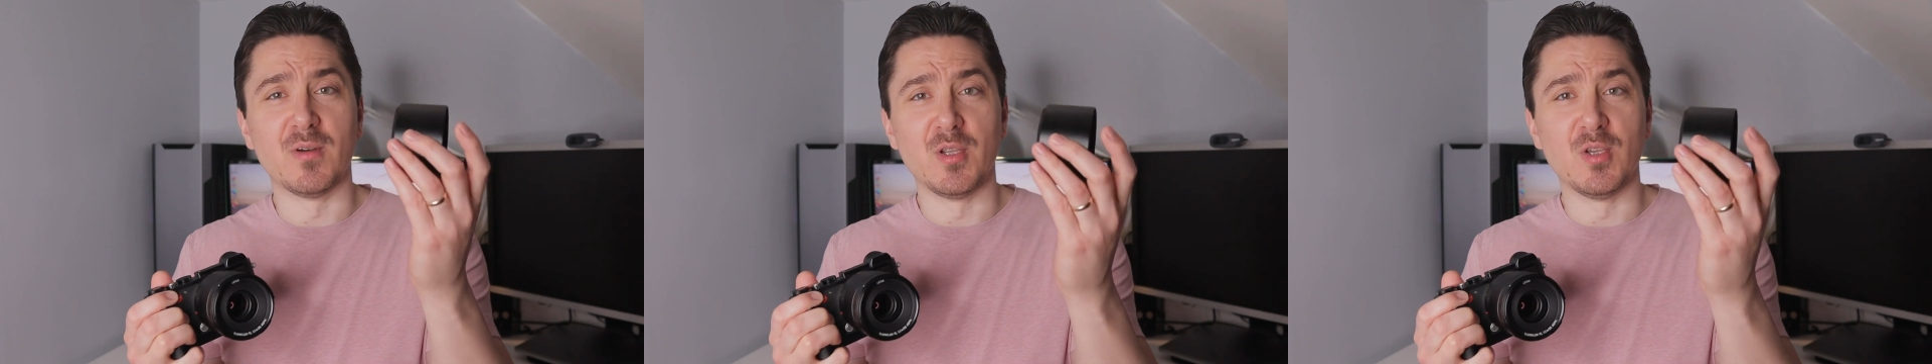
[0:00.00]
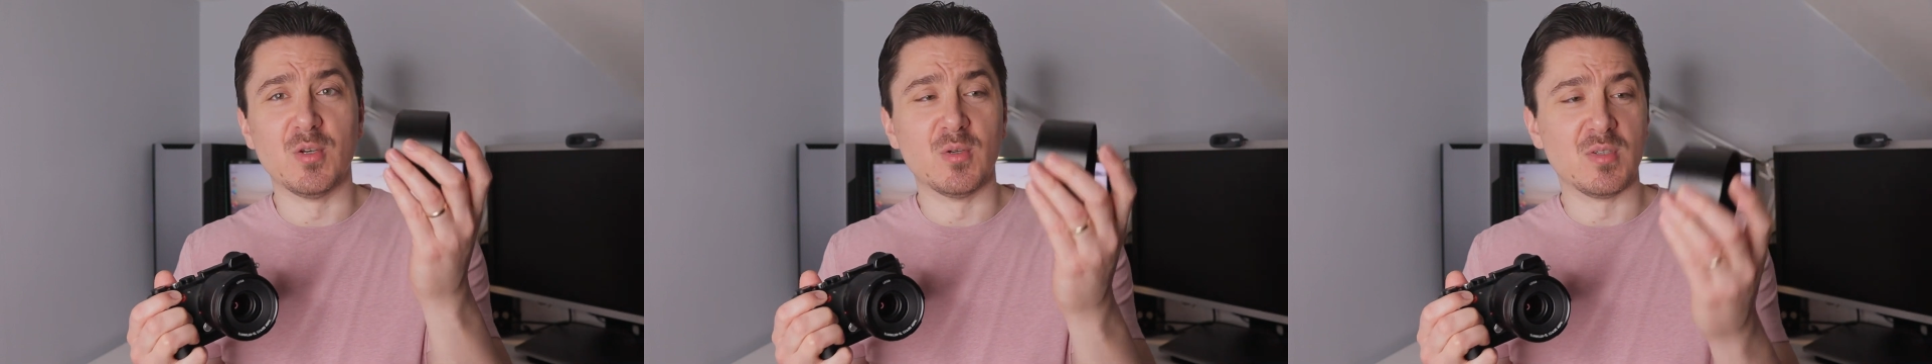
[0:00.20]

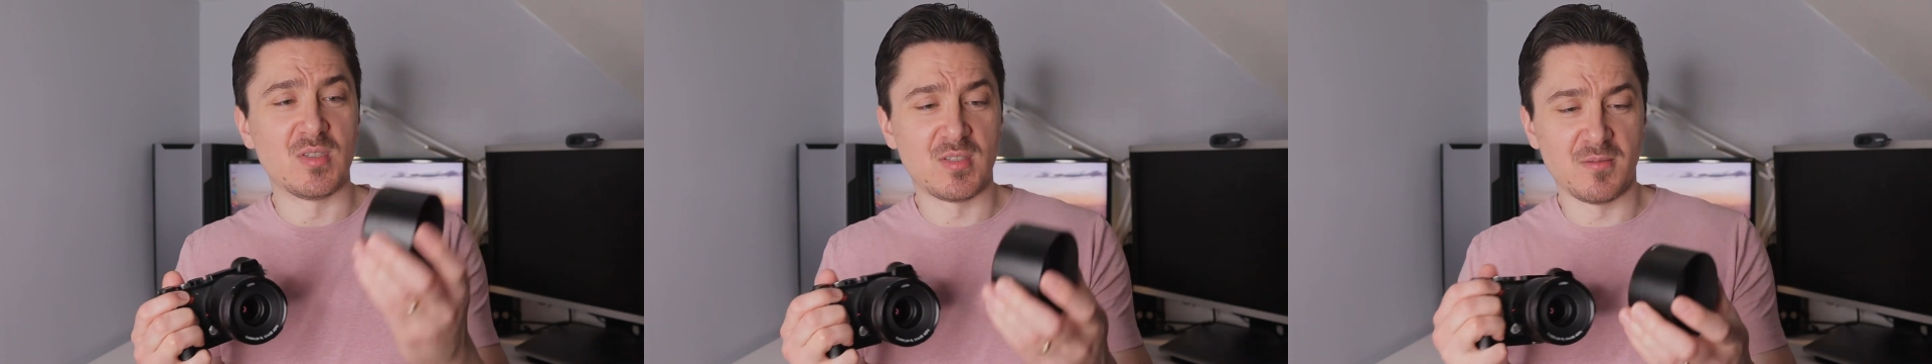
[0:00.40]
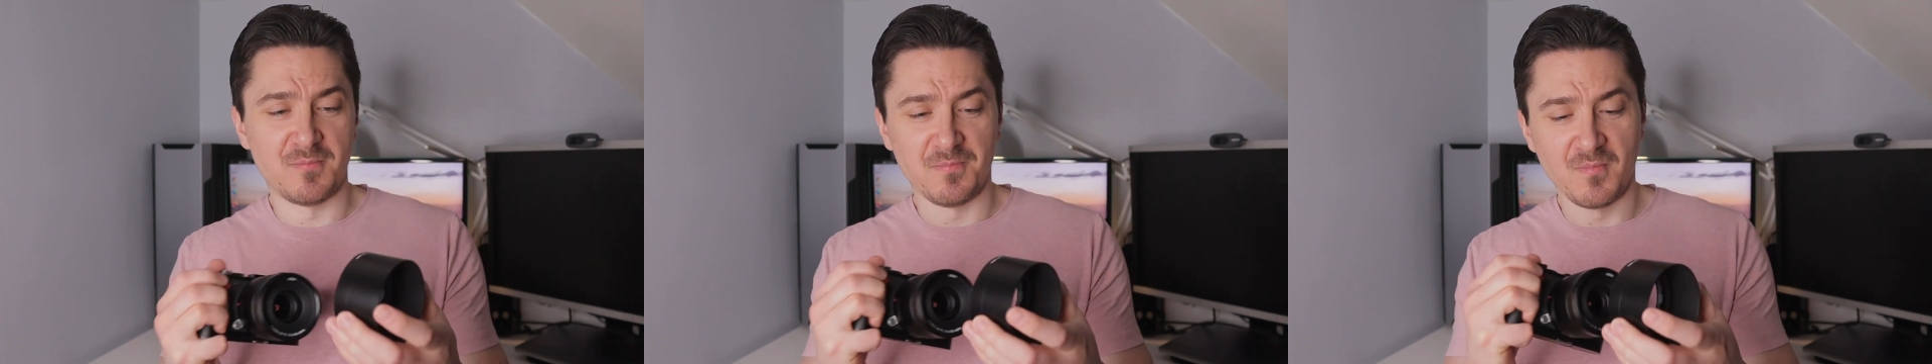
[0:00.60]

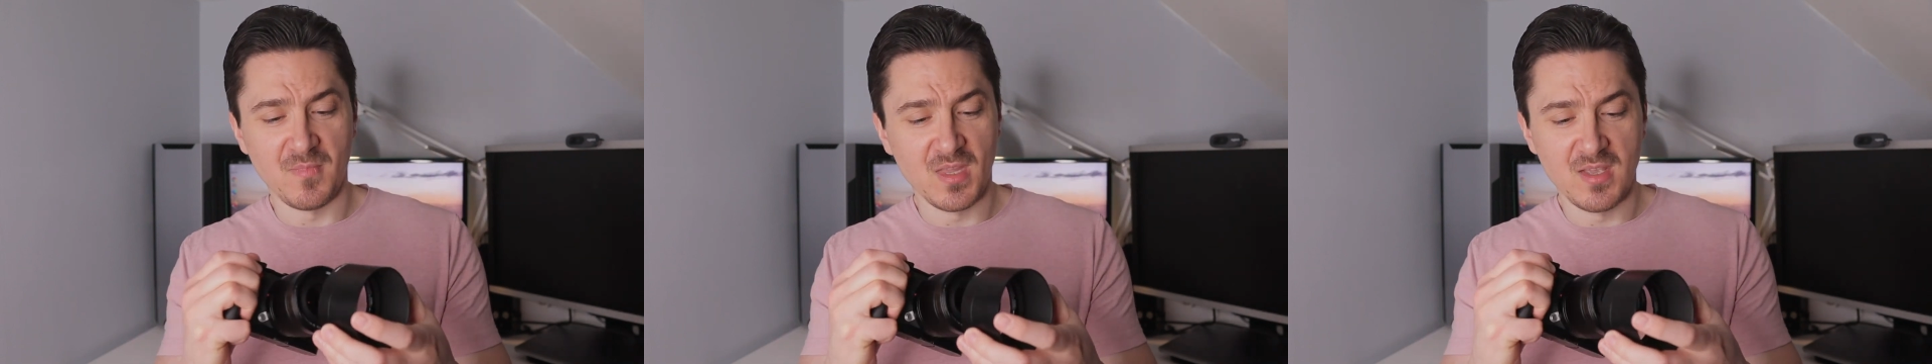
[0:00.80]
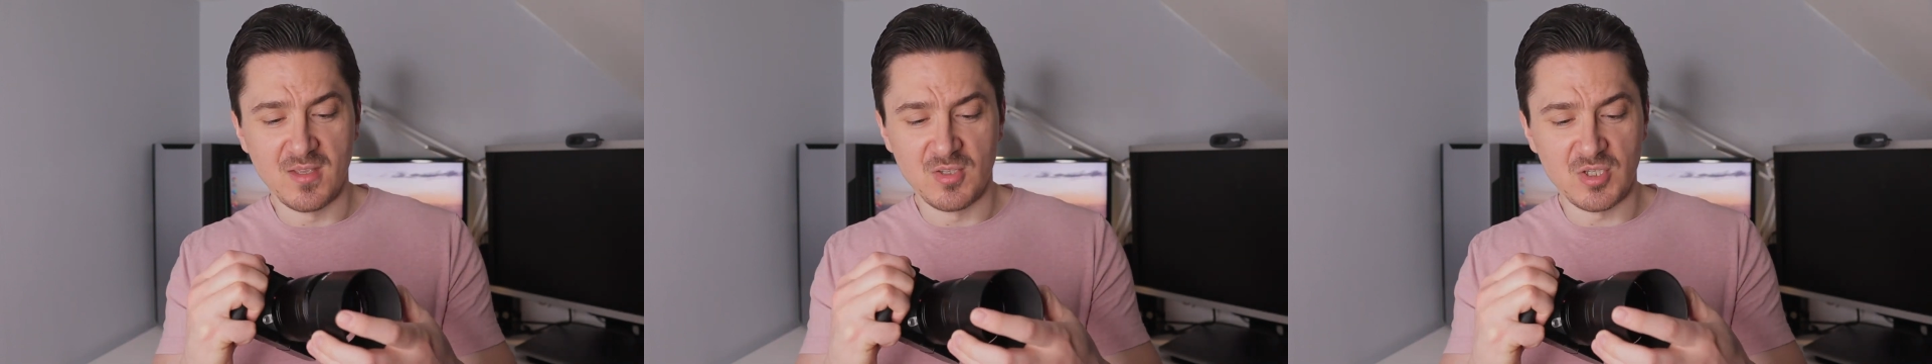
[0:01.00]
use.
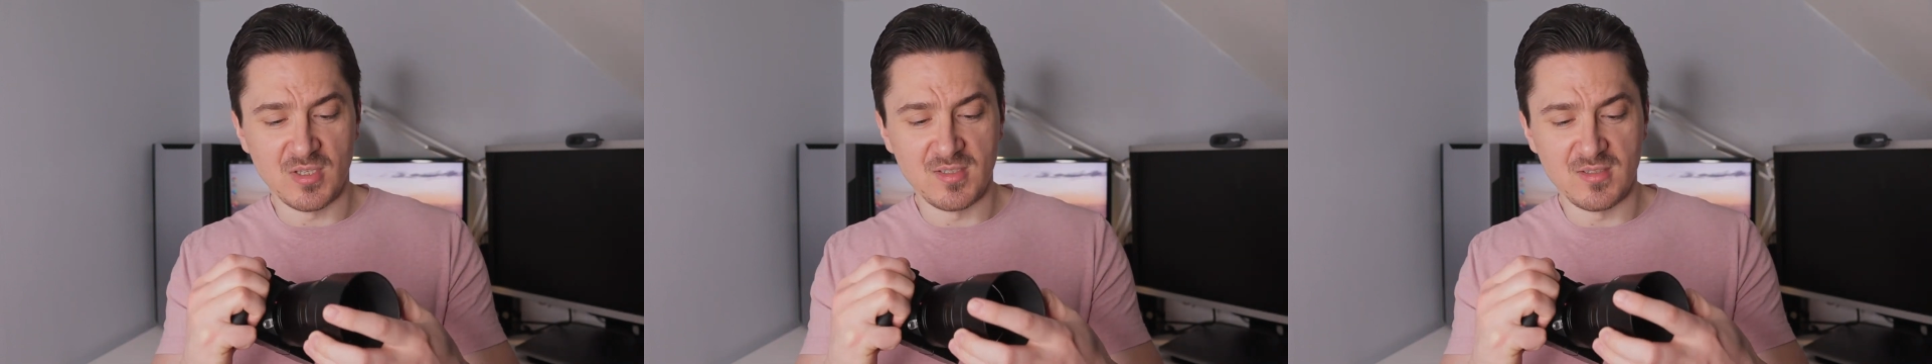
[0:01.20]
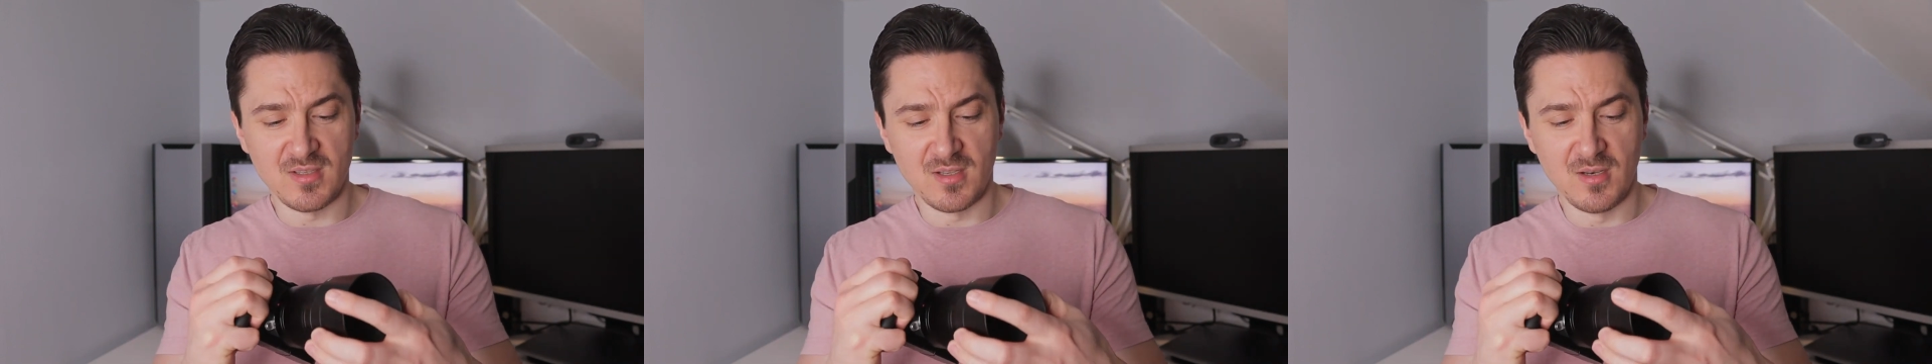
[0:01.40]

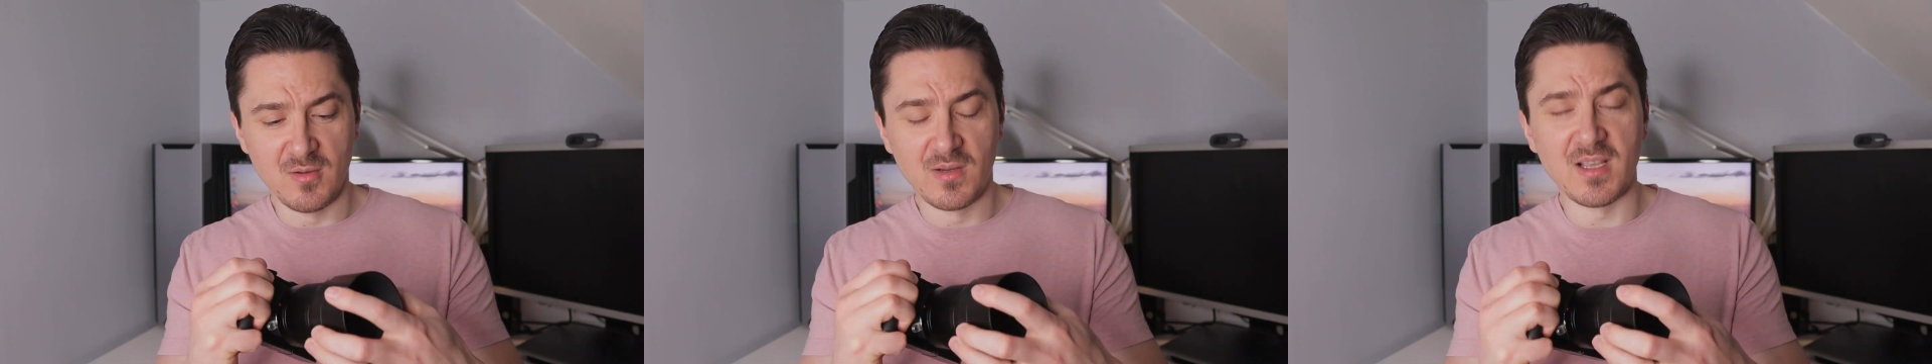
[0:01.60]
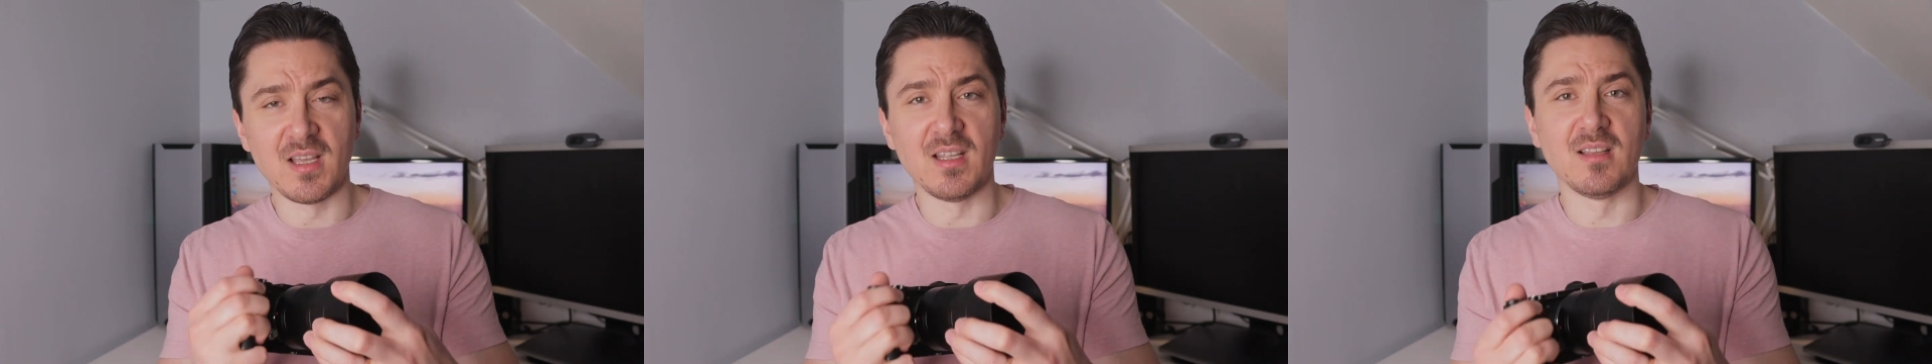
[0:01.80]
Just
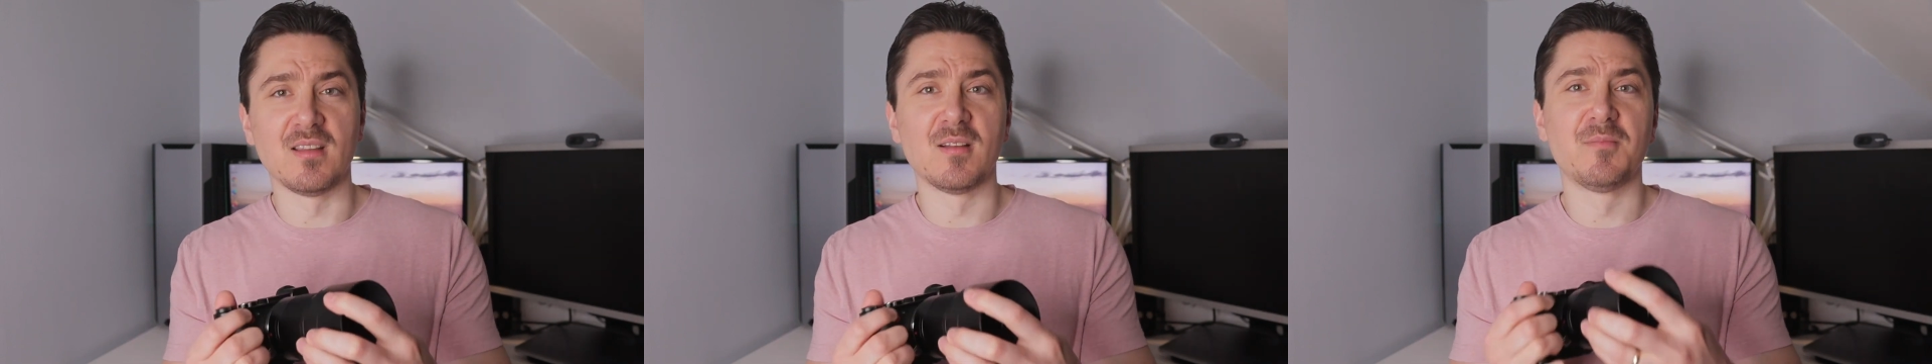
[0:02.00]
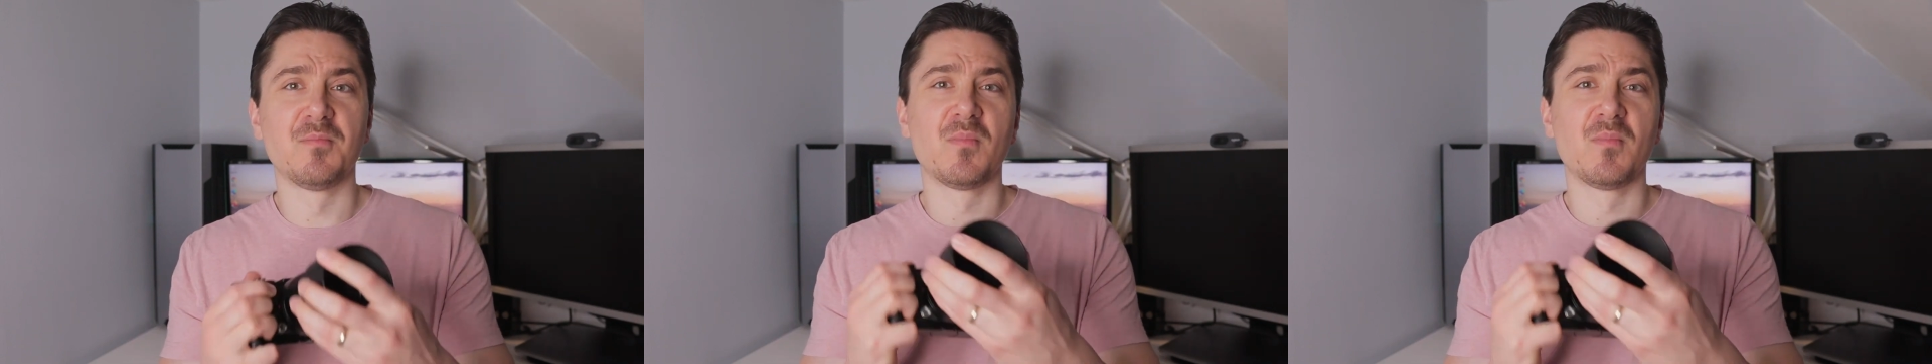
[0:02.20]
look at it.